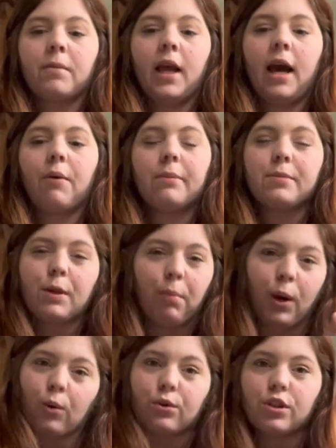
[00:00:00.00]
how I'm
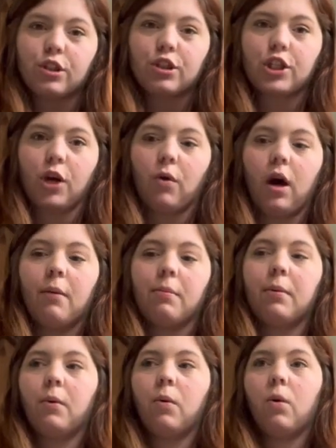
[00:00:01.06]
supposed to show up
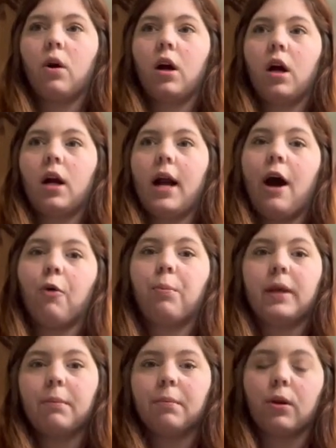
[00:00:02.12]
or how
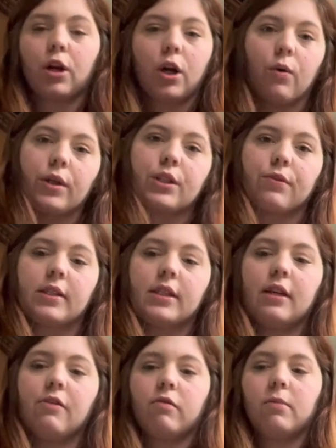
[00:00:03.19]
people are going to
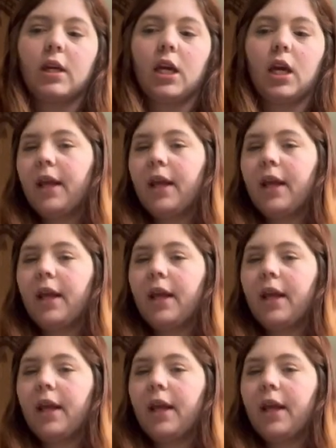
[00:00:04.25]
receive me,